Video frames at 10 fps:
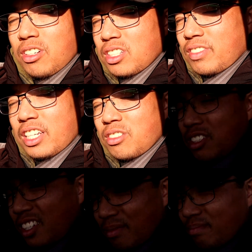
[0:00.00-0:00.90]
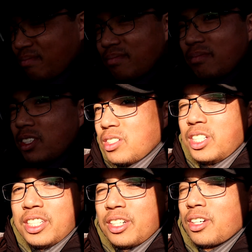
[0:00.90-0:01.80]
girls, if that's your thing,
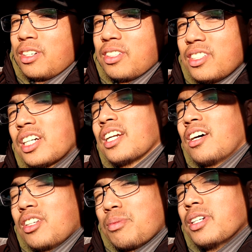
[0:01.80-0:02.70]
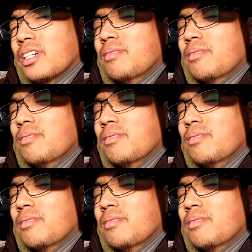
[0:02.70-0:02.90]
GT Girl, check it out. It's pretty good.